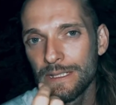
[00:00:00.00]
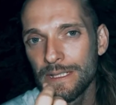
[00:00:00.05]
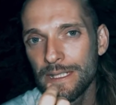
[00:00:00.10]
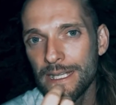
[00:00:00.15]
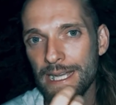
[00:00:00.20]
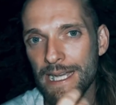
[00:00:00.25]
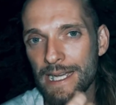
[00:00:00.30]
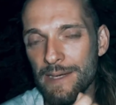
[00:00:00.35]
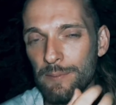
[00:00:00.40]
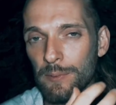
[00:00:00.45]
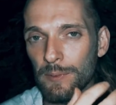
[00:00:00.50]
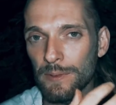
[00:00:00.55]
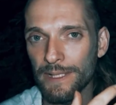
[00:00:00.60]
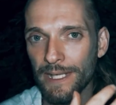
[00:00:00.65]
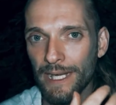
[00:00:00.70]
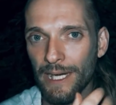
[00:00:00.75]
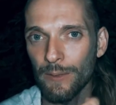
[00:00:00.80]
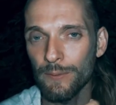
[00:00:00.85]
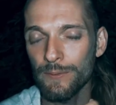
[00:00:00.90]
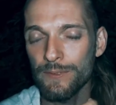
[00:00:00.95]
able
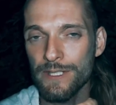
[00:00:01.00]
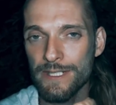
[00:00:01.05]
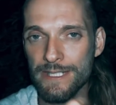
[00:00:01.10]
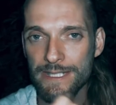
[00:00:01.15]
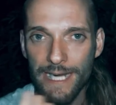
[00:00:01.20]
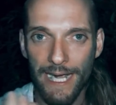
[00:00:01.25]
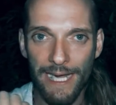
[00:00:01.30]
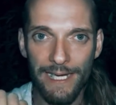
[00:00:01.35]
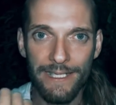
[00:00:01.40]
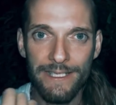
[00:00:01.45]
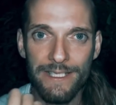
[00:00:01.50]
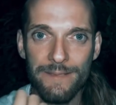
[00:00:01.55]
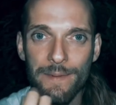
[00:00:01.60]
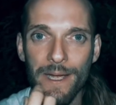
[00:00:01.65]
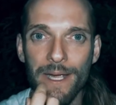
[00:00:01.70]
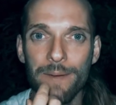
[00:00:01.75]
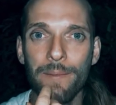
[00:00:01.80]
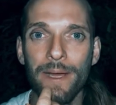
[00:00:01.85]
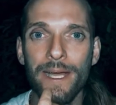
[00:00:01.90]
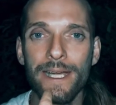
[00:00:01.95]
now to silence
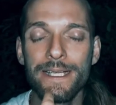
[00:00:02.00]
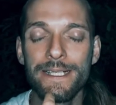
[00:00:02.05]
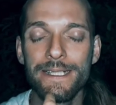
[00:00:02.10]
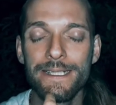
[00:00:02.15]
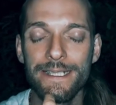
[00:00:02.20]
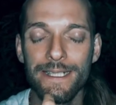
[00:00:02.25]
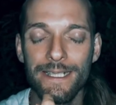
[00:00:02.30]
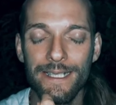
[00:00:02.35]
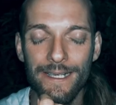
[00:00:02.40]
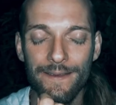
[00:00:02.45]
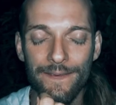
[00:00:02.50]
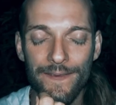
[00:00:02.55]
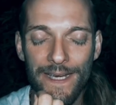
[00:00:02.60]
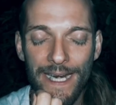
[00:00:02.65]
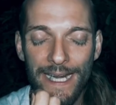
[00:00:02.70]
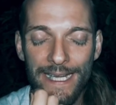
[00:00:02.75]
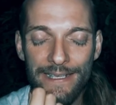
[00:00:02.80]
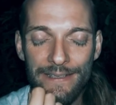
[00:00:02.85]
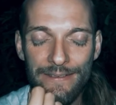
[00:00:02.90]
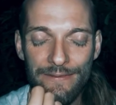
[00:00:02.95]
my mind that
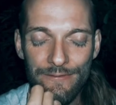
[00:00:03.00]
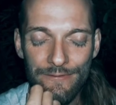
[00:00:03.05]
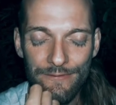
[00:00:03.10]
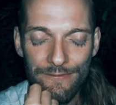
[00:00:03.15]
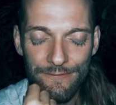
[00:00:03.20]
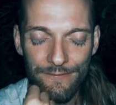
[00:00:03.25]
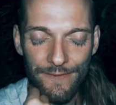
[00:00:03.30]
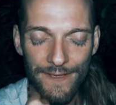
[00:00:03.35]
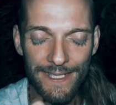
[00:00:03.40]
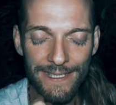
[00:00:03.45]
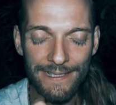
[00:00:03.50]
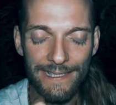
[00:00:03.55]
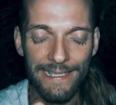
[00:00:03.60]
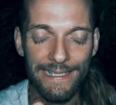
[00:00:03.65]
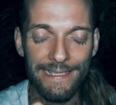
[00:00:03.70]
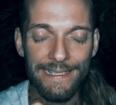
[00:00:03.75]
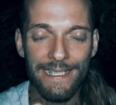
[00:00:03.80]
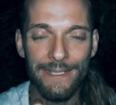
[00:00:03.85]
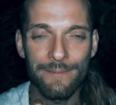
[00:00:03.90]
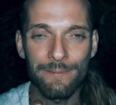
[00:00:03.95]
I can feel
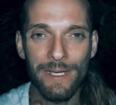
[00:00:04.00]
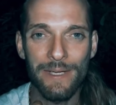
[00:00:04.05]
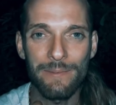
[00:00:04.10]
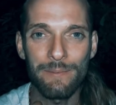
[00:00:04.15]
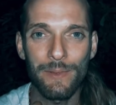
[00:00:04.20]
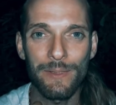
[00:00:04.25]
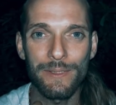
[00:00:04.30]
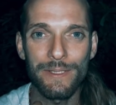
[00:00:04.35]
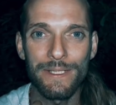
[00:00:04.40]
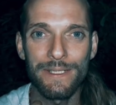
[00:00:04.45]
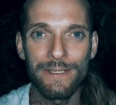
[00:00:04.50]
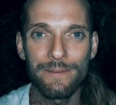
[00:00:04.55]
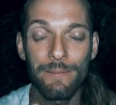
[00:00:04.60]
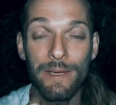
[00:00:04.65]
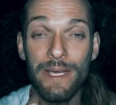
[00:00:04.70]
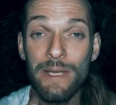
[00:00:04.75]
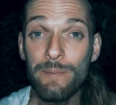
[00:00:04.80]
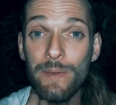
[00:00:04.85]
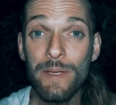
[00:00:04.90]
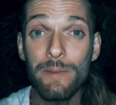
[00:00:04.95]
it in my body.
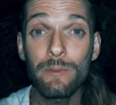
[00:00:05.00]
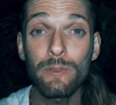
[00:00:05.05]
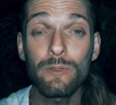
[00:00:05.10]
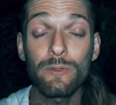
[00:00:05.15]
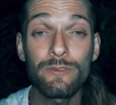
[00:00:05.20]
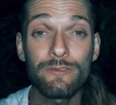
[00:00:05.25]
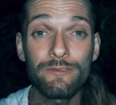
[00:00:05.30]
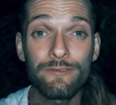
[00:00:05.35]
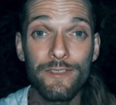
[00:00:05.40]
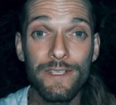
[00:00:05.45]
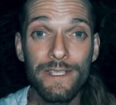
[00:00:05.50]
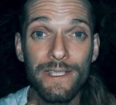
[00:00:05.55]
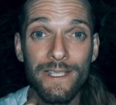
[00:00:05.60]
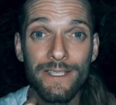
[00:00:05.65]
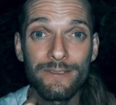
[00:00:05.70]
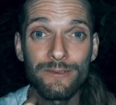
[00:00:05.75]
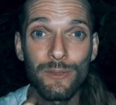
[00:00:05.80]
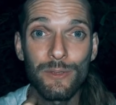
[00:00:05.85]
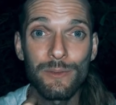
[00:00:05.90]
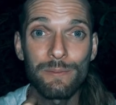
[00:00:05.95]
Many people don't feel
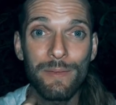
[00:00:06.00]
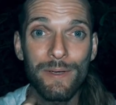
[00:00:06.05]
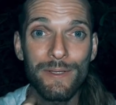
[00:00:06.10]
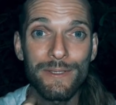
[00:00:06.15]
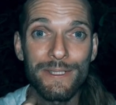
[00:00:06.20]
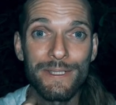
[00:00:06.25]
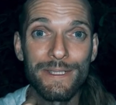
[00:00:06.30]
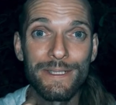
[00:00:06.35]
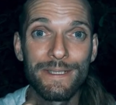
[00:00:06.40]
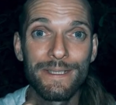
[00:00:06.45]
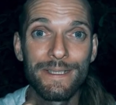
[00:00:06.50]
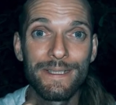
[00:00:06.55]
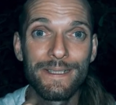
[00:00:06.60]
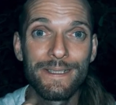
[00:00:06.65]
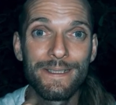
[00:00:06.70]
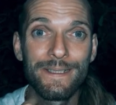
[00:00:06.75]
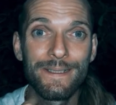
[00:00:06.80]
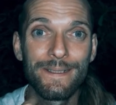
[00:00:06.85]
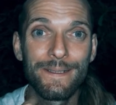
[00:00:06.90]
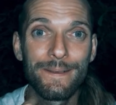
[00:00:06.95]
their own body.
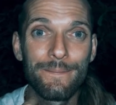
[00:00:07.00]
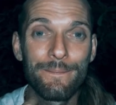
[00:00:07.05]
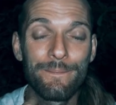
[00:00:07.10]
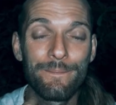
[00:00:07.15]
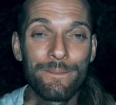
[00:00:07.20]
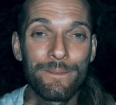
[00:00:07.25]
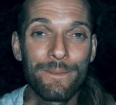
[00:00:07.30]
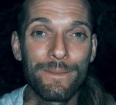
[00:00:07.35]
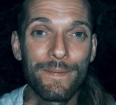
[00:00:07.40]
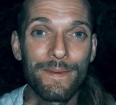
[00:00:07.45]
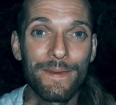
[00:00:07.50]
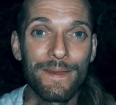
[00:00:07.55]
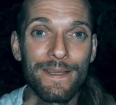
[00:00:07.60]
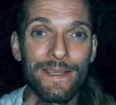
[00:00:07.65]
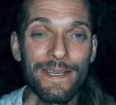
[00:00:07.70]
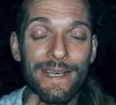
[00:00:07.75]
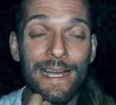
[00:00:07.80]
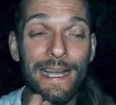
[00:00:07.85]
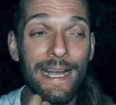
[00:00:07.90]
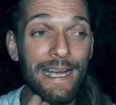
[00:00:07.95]

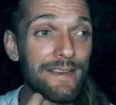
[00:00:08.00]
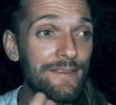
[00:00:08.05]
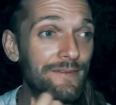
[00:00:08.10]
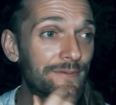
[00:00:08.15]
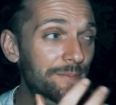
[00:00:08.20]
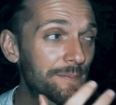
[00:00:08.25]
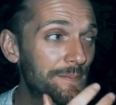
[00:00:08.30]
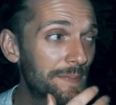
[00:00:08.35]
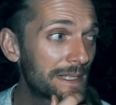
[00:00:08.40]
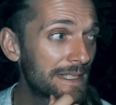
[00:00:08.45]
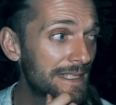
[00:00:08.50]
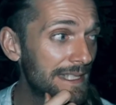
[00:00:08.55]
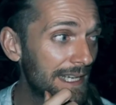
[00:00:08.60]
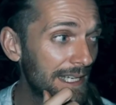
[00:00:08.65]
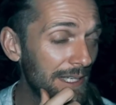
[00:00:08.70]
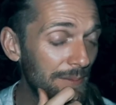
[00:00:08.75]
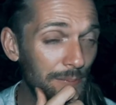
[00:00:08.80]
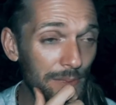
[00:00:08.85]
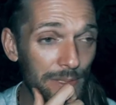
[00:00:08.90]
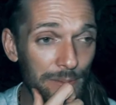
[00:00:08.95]
Like I've been
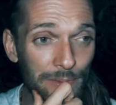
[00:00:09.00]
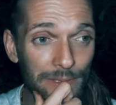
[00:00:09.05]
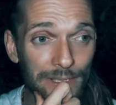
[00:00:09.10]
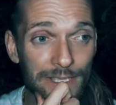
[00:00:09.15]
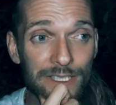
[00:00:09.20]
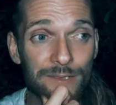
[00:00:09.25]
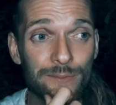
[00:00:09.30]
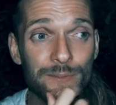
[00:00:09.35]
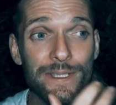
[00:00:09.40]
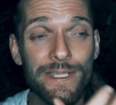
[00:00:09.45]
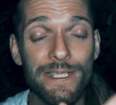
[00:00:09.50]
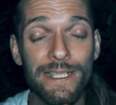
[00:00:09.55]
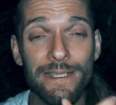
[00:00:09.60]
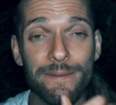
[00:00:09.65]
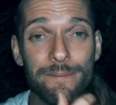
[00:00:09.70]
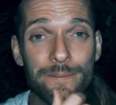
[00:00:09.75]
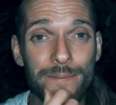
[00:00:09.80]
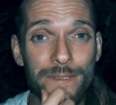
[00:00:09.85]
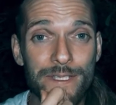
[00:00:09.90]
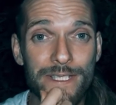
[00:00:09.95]
telling people this week,
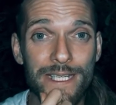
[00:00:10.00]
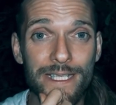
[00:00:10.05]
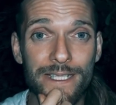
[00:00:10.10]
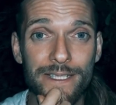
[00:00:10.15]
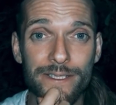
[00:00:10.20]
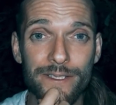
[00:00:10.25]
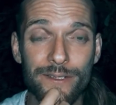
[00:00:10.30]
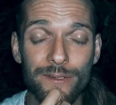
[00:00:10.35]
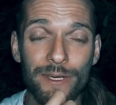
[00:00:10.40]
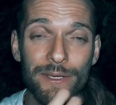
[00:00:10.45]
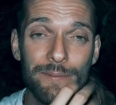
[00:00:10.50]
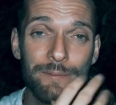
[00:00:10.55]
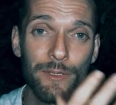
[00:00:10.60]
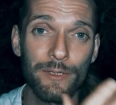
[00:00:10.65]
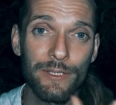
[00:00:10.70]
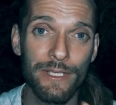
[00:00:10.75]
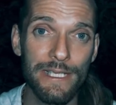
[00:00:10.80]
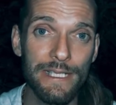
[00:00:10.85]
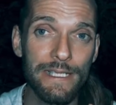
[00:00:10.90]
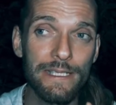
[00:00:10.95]
I'm sick, so I'm
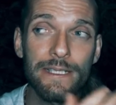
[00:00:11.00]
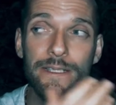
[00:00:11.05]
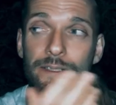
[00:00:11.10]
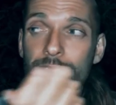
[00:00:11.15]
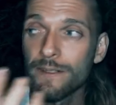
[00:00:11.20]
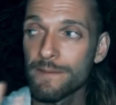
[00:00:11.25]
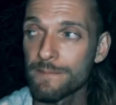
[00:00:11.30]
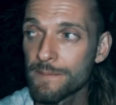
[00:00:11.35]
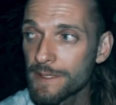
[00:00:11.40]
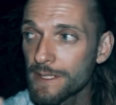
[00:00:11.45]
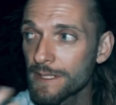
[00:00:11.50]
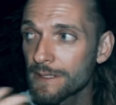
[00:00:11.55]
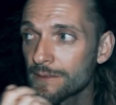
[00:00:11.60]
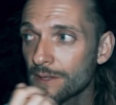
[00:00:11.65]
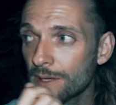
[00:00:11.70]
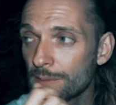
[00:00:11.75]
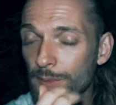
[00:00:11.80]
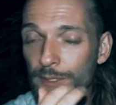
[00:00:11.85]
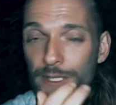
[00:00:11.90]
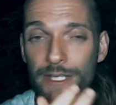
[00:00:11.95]
not eating, or I'm sick,
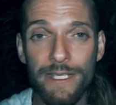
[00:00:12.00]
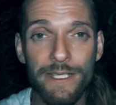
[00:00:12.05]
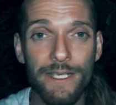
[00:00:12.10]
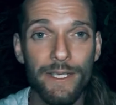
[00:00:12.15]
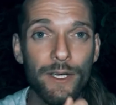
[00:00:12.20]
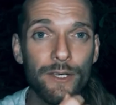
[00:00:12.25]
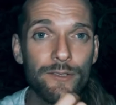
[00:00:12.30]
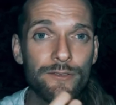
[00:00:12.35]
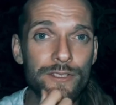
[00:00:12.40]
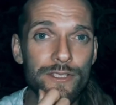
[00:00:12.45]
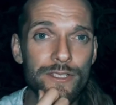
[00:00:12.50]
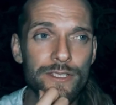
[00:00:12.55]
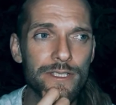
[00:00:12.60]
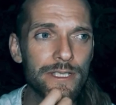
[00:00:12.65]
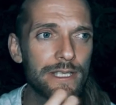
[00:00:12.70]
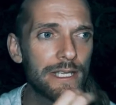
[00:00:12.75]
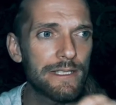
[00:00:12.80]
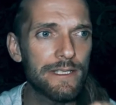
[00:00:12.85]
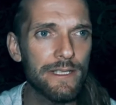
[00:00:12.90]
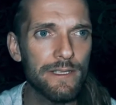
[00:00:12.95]
so I'm only eating oranges.
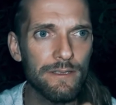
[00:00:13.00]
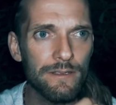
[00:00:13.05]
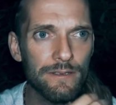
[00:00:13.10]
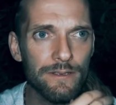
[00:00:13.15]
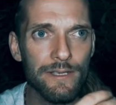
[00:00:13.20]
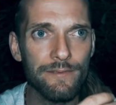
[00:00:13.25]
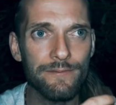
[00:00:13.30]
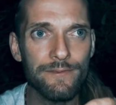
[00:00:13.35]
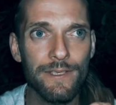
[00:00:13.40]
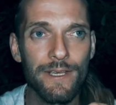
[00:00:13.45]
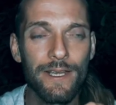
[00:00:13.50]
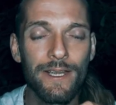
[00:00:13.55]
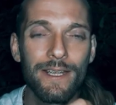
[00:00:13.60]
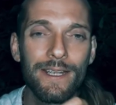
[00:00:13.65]
And they say, no, you have to.